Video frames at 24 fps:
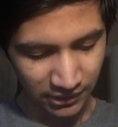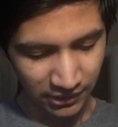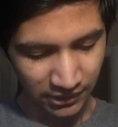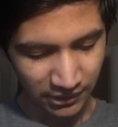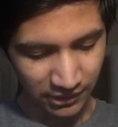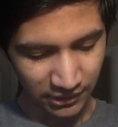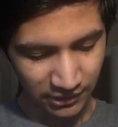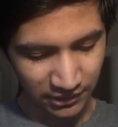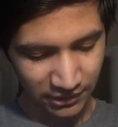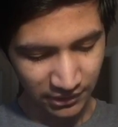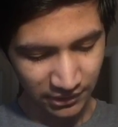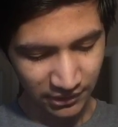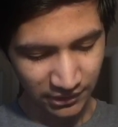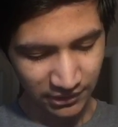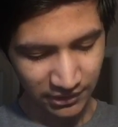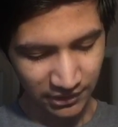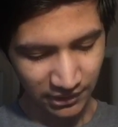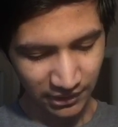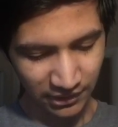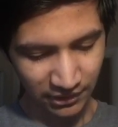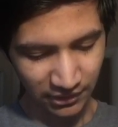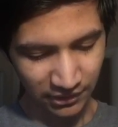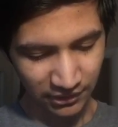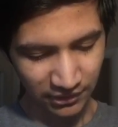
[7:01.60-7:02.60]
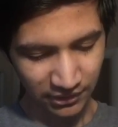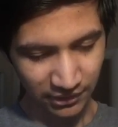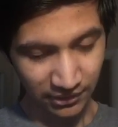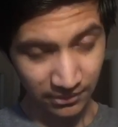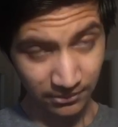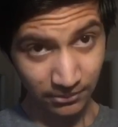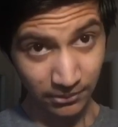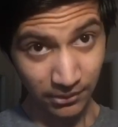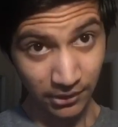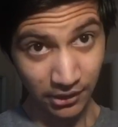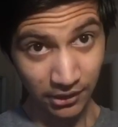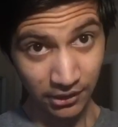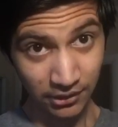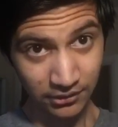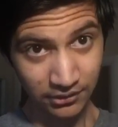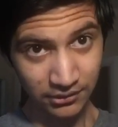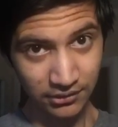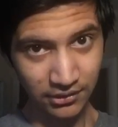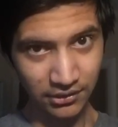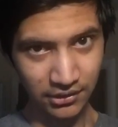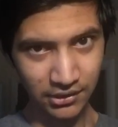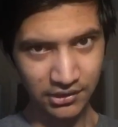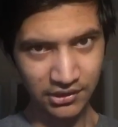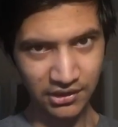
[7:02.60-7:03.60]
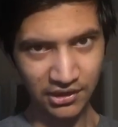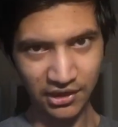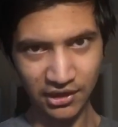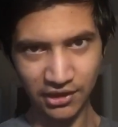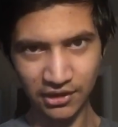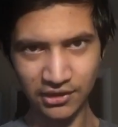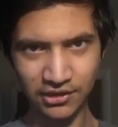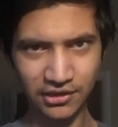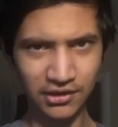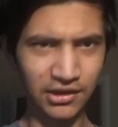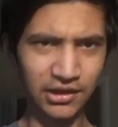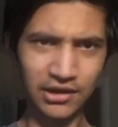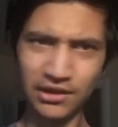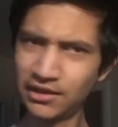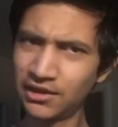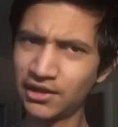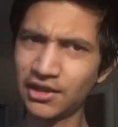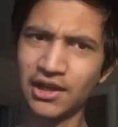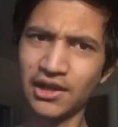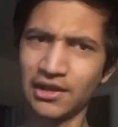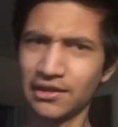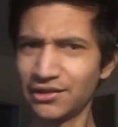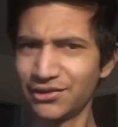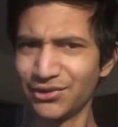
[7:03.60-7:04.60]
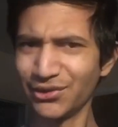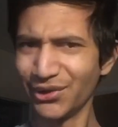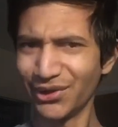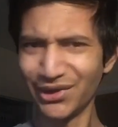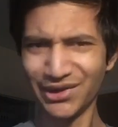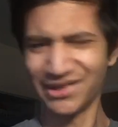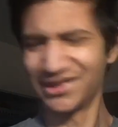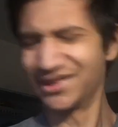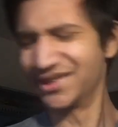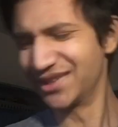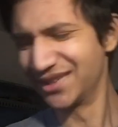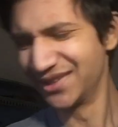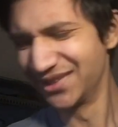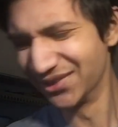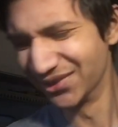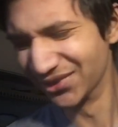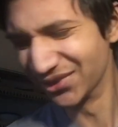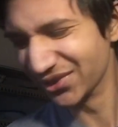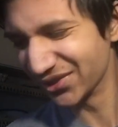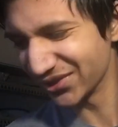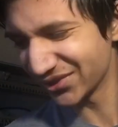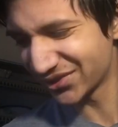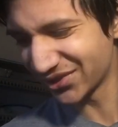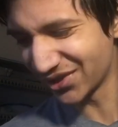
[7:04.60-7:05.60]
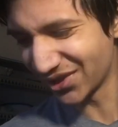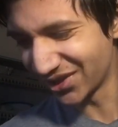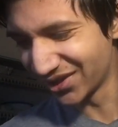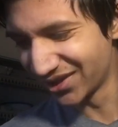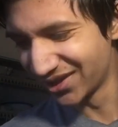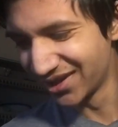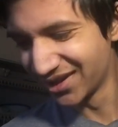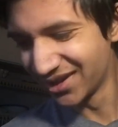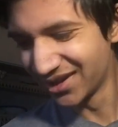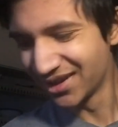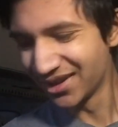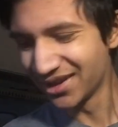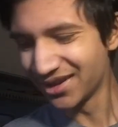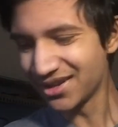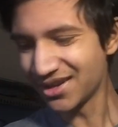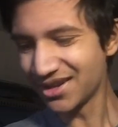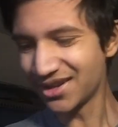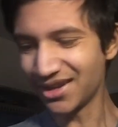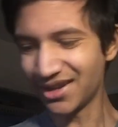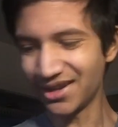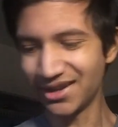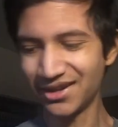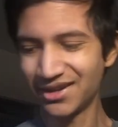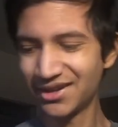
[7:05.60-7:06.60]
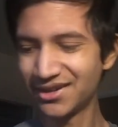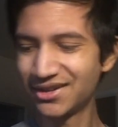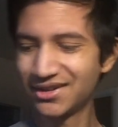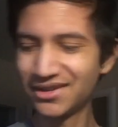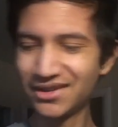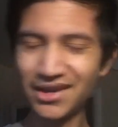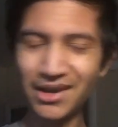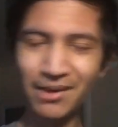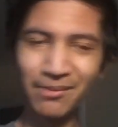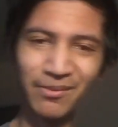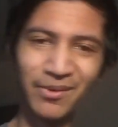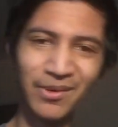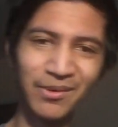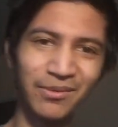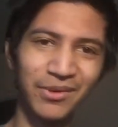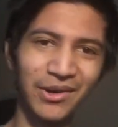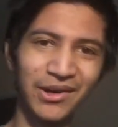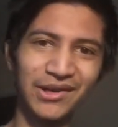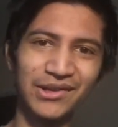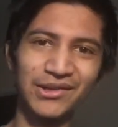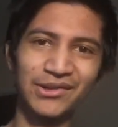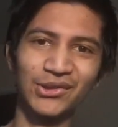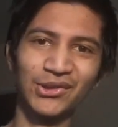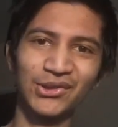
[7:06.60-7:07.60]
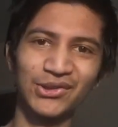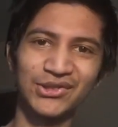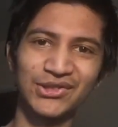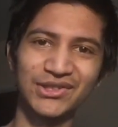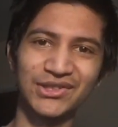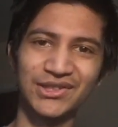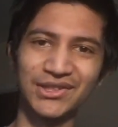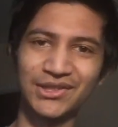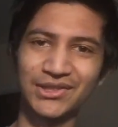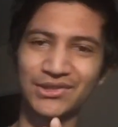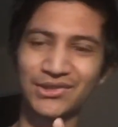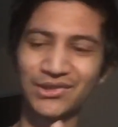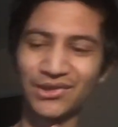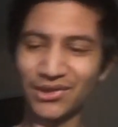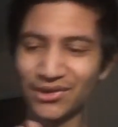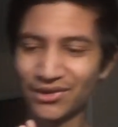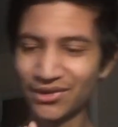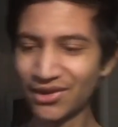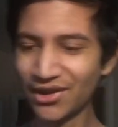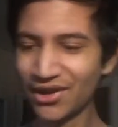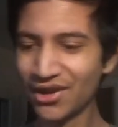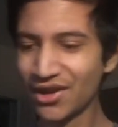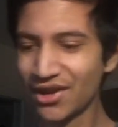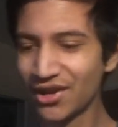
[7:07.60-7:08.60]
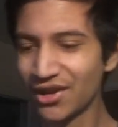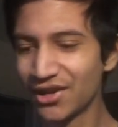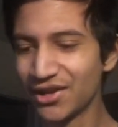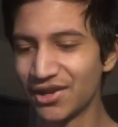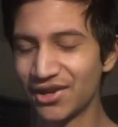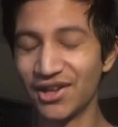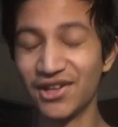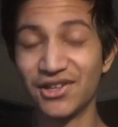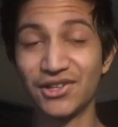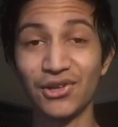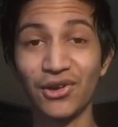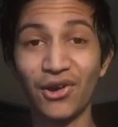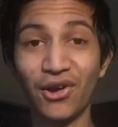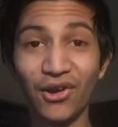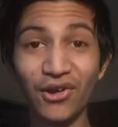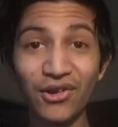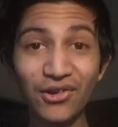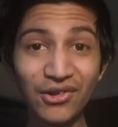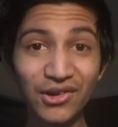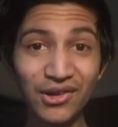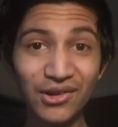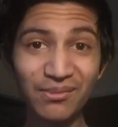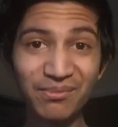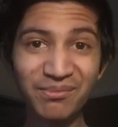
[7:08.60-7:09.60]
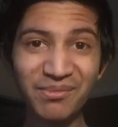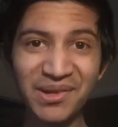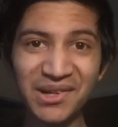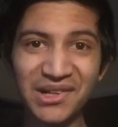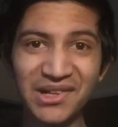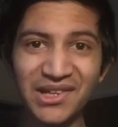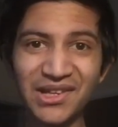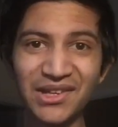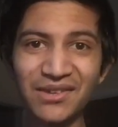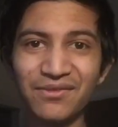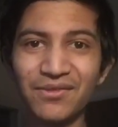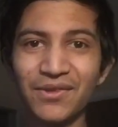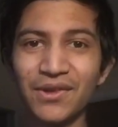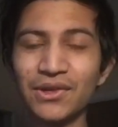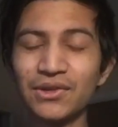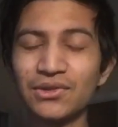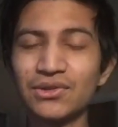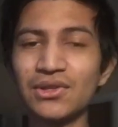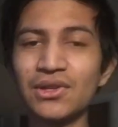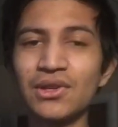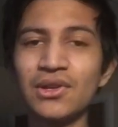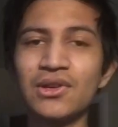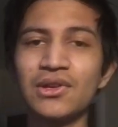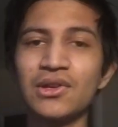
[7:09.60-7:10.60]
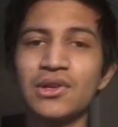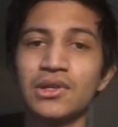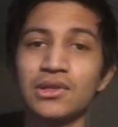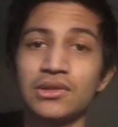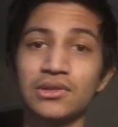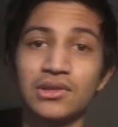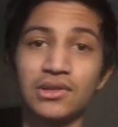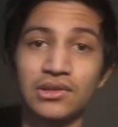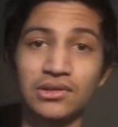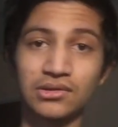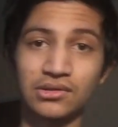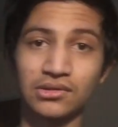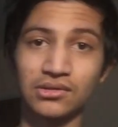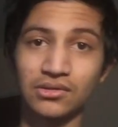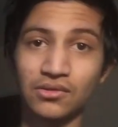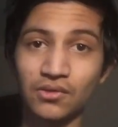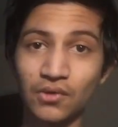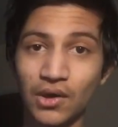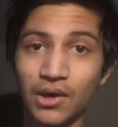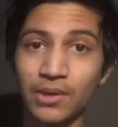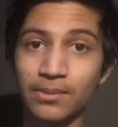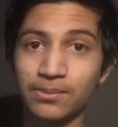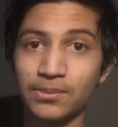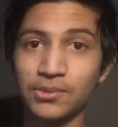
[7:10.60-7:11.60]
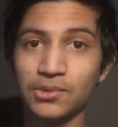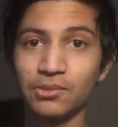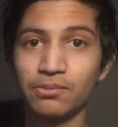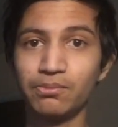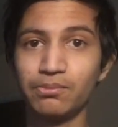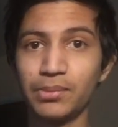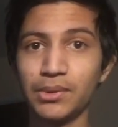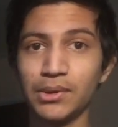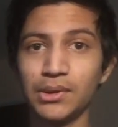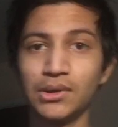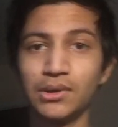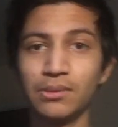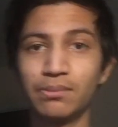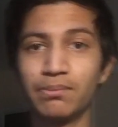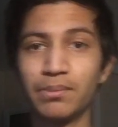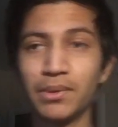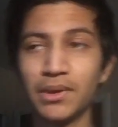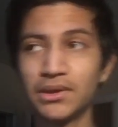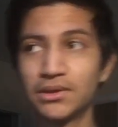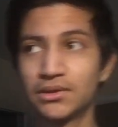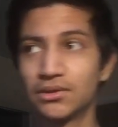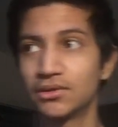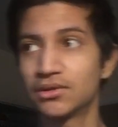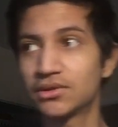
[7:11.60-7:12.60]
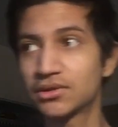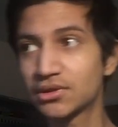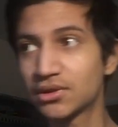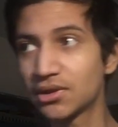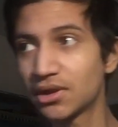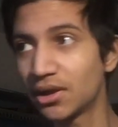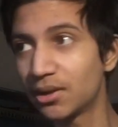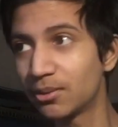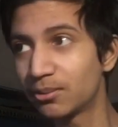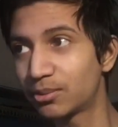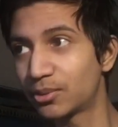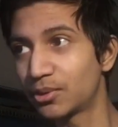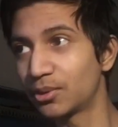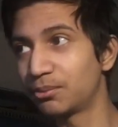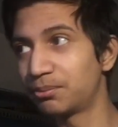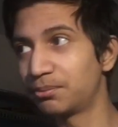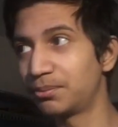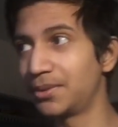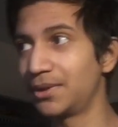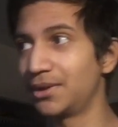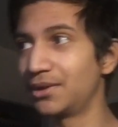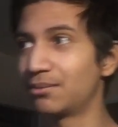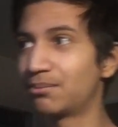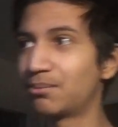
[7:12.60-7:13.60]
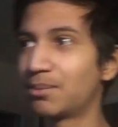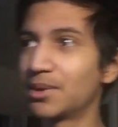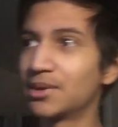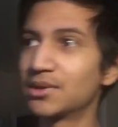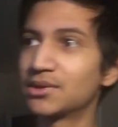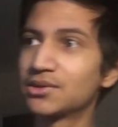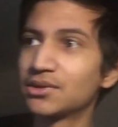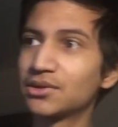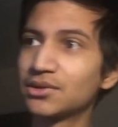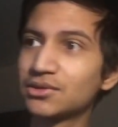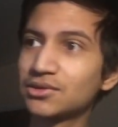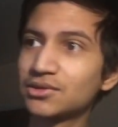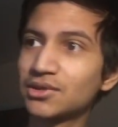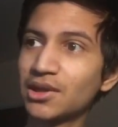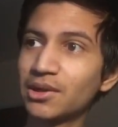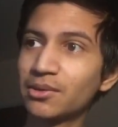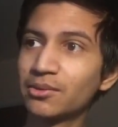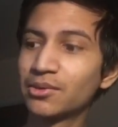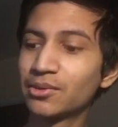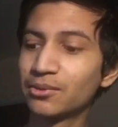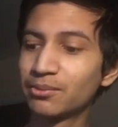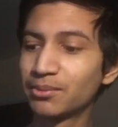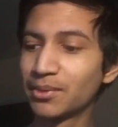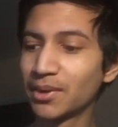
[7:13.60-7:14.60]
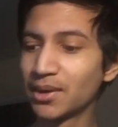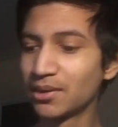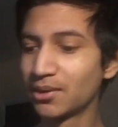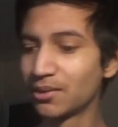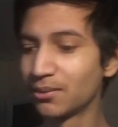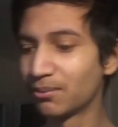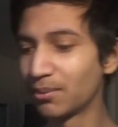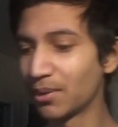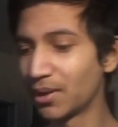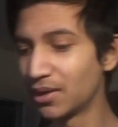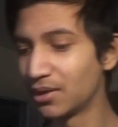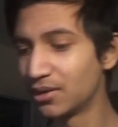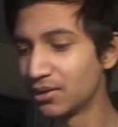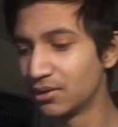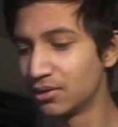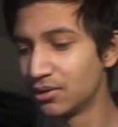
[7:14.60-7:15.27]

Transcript: T-series is nothing but lasagna. Yeah, you already know the song. Yeah, everybody knows this song. It has 100 million views. Subscribe to PewDiePie. Subscribe to PewDiePie. Subscribe to PewDiePie.